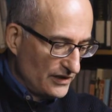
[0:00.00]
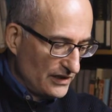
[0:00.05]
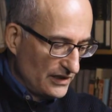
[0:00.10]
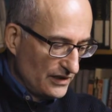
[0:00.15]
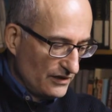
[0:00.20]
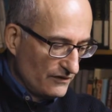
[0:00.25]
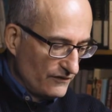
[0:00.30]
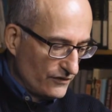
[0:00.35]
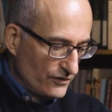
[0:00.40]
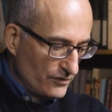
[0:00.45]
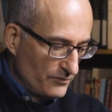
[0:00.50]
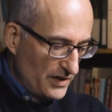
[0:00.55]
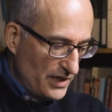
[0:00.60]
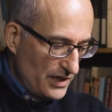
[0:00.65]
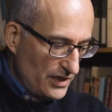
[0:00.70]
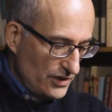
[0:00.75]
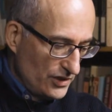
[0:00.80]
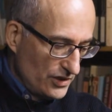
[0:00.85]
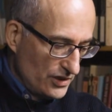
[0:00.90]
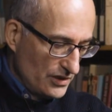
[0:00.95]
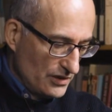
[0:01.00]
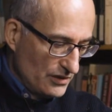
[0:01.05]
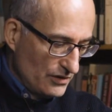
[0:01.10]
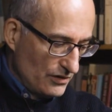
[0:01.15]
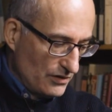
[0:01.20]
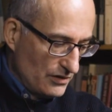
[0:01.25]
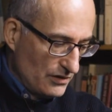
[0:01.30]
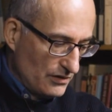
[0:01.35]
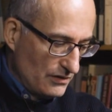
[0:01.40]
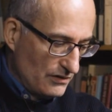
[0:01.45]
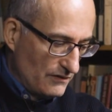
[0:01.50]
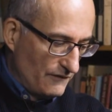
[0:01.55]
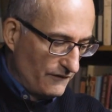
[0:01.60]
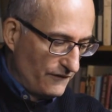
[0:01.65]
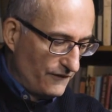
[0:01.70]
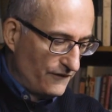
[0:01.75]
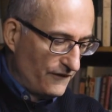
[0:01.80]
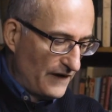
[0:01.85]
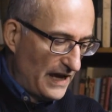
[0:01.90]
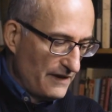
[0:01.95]
the information
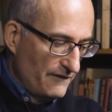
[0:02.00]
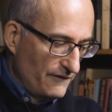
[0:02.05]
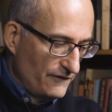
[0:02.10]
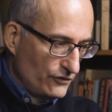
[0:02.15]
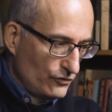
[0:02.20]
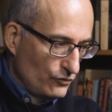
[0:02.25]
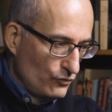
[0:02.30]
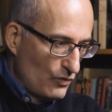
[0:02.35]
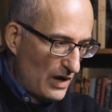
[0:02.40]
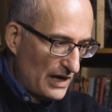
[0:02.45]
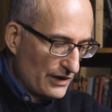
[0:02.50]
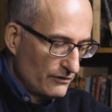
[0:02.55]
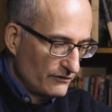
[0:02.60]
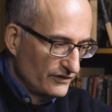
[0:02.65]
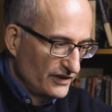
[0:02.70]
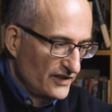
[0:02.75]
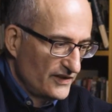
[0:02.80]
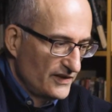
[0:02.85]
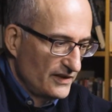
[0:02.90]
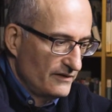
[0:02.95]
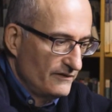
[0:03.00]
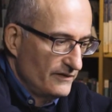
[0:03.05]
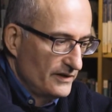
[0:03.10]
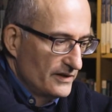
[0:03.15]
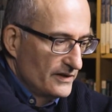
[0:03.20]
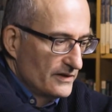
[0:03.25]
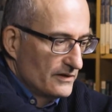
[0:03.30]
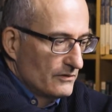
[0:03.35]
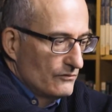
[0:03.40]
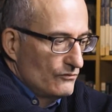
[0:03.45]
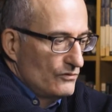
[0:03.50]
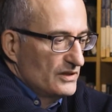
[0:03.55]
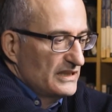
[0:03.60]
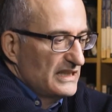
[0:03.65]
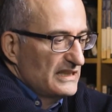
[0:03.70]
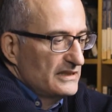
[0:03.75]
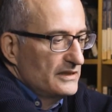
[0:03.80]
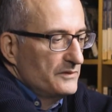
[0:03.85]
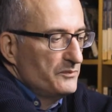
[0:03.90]
5 to one of the servers. What does